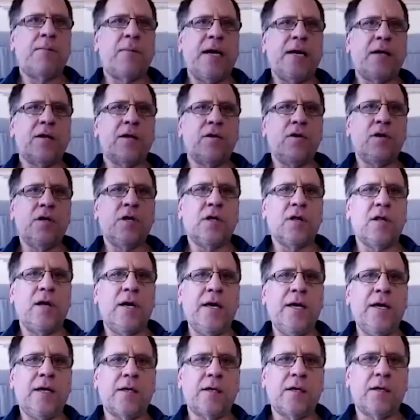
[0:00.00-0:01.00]
might look
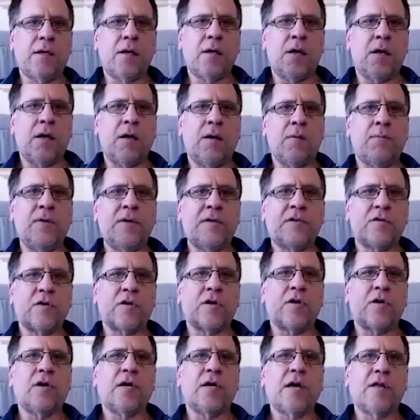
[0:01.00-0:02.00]
like. Uh, we took
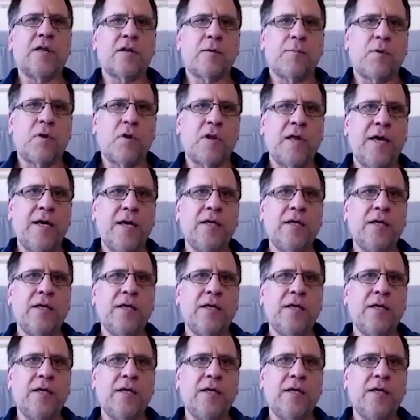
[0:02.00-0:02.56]
a look at. let me. Uh,